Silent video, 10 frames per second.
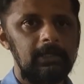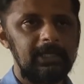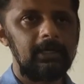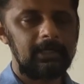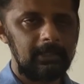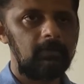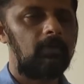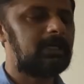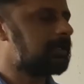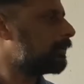layer,
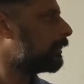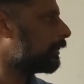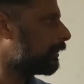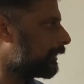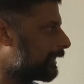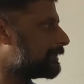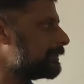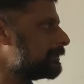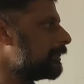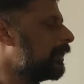water
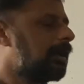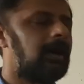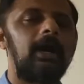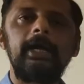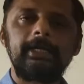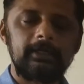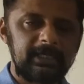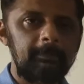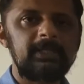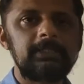exists, and the
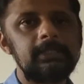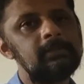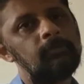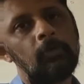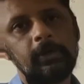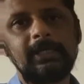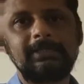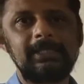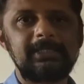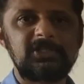temperature is 4
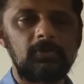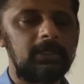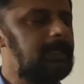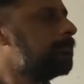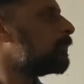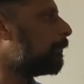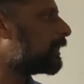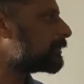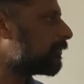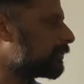degrees Celsius only.
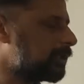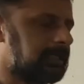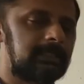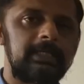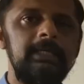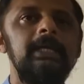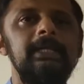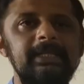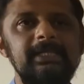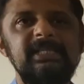Because of that reason,
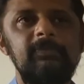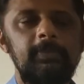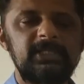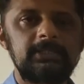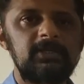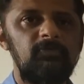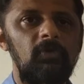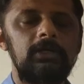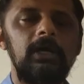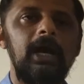there is a presence of
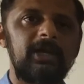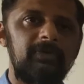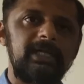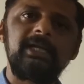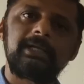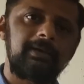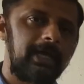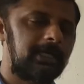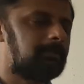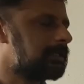what? Aquatic
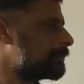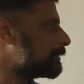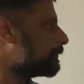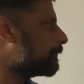animals.